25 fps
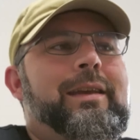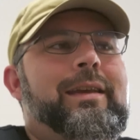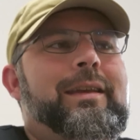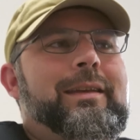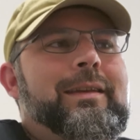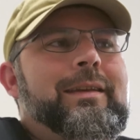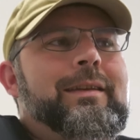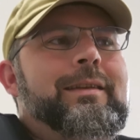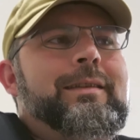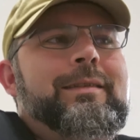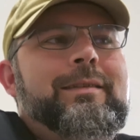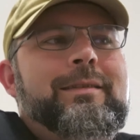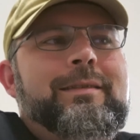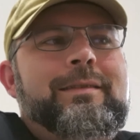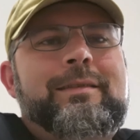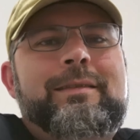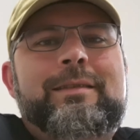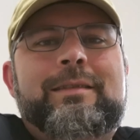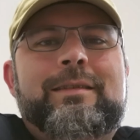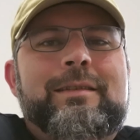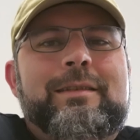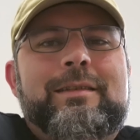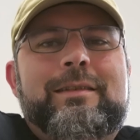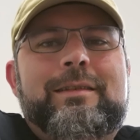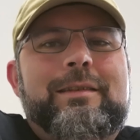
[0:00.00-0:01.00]
thing
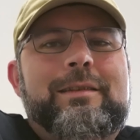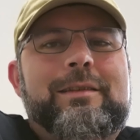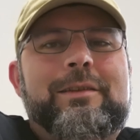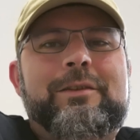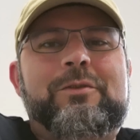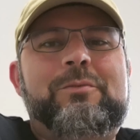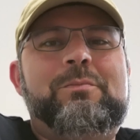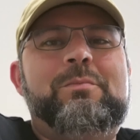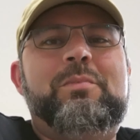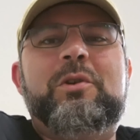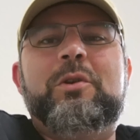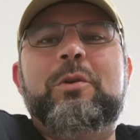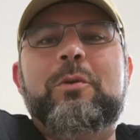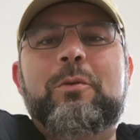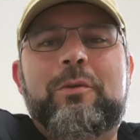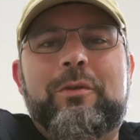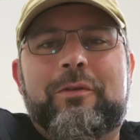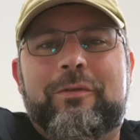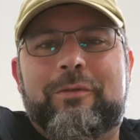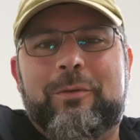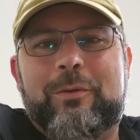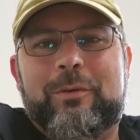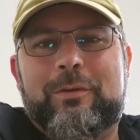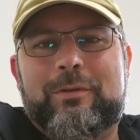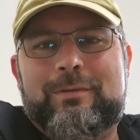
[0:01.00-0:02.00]
is
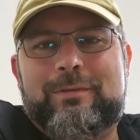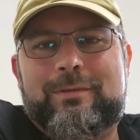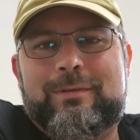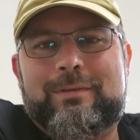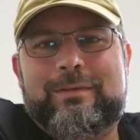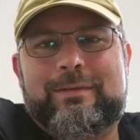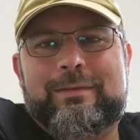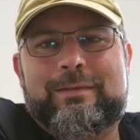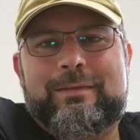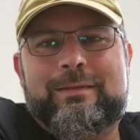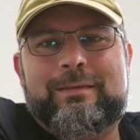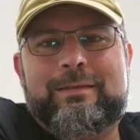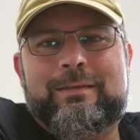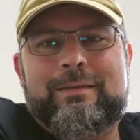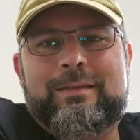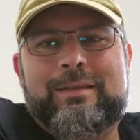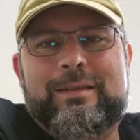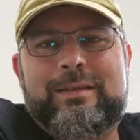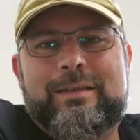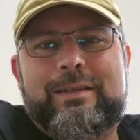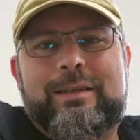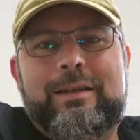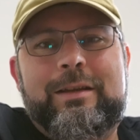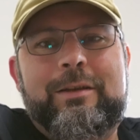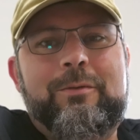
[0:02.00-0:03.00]
beautiful.
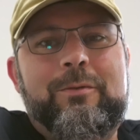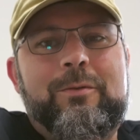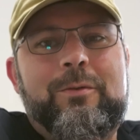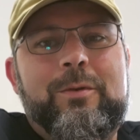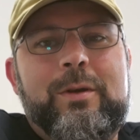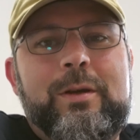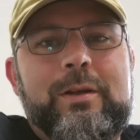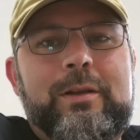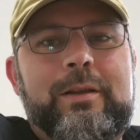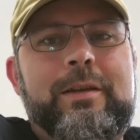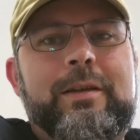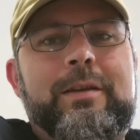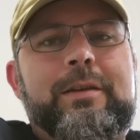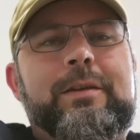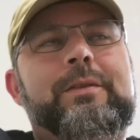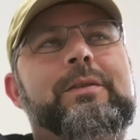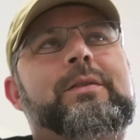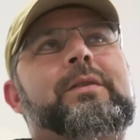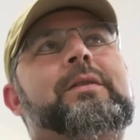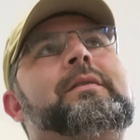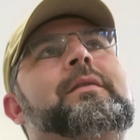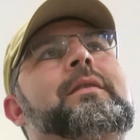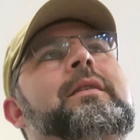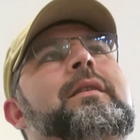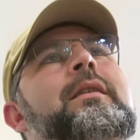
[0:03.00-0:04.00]
It really
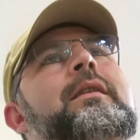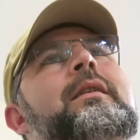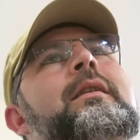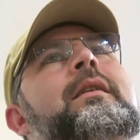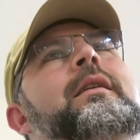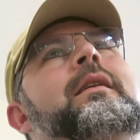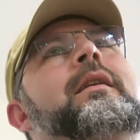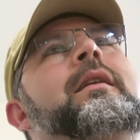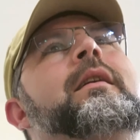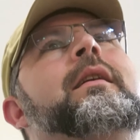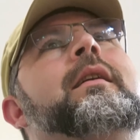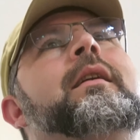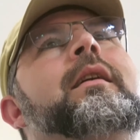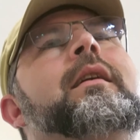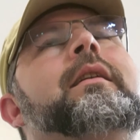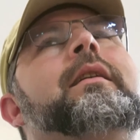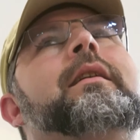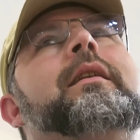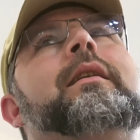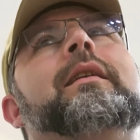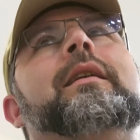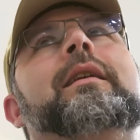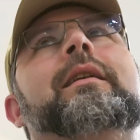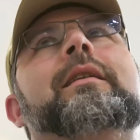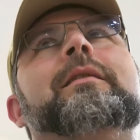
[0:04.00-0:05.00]
is.
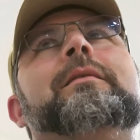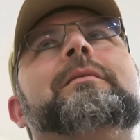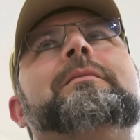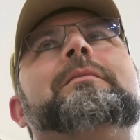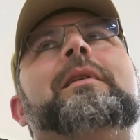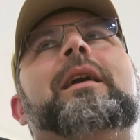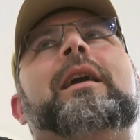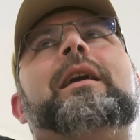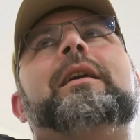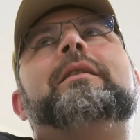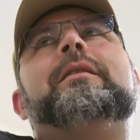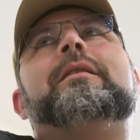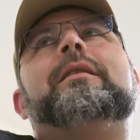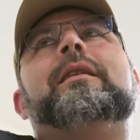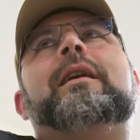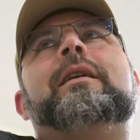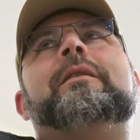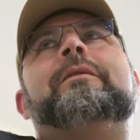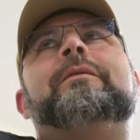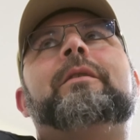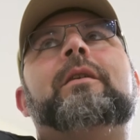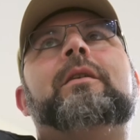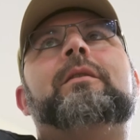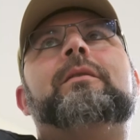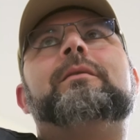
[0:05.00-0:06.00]
Um, I, I
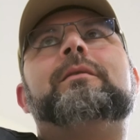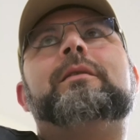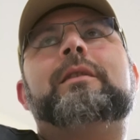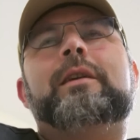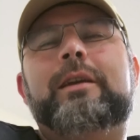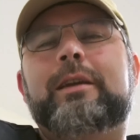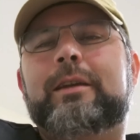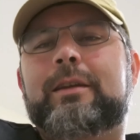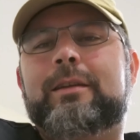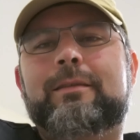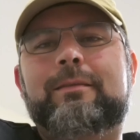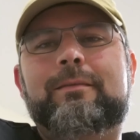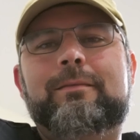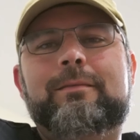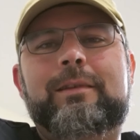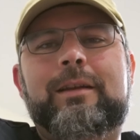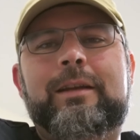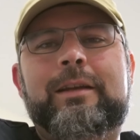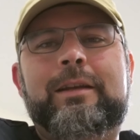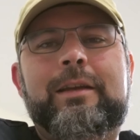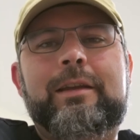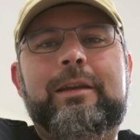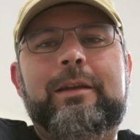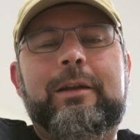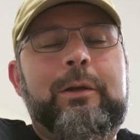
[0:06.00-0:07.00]
felt like
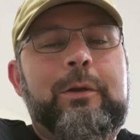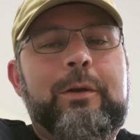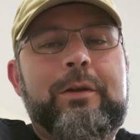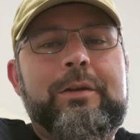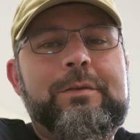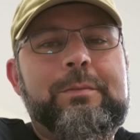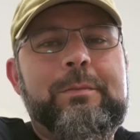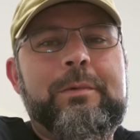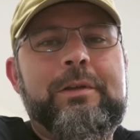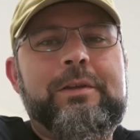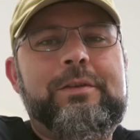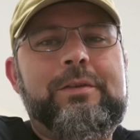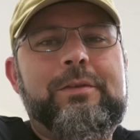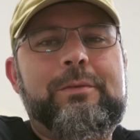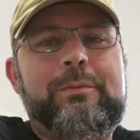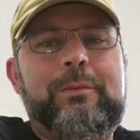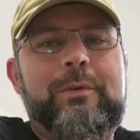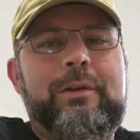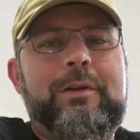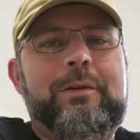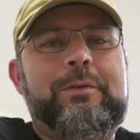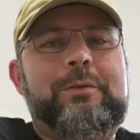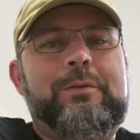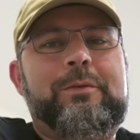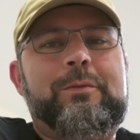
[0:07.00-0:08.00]
a kid at Christmas
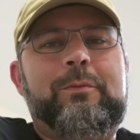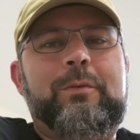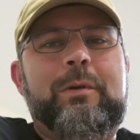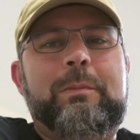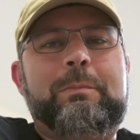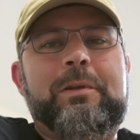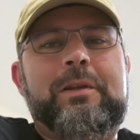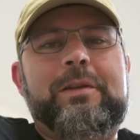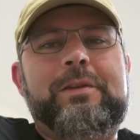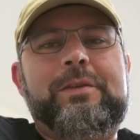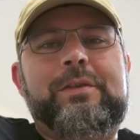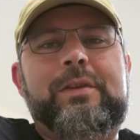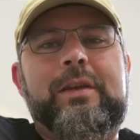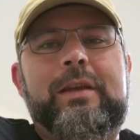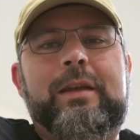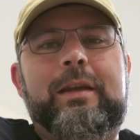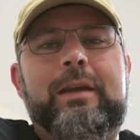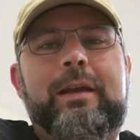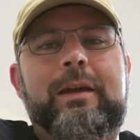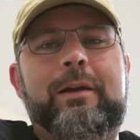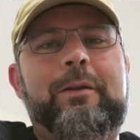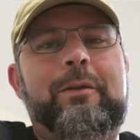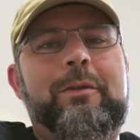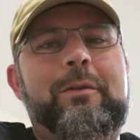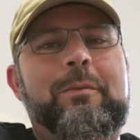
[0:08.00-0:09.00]
when I was ripping this thing
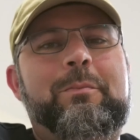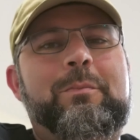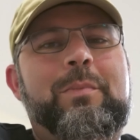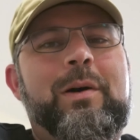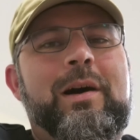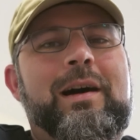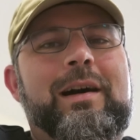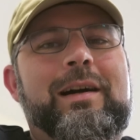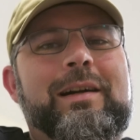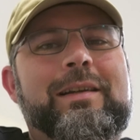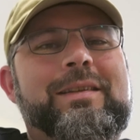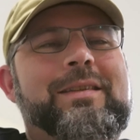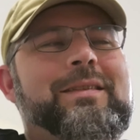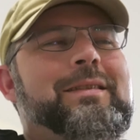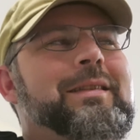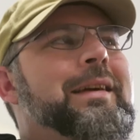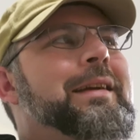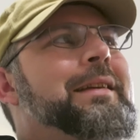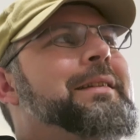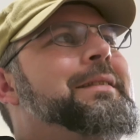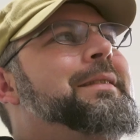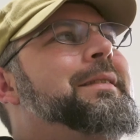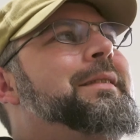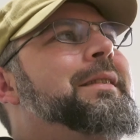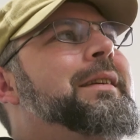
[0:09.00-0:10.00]
out of the box
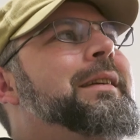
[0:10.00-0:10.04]
last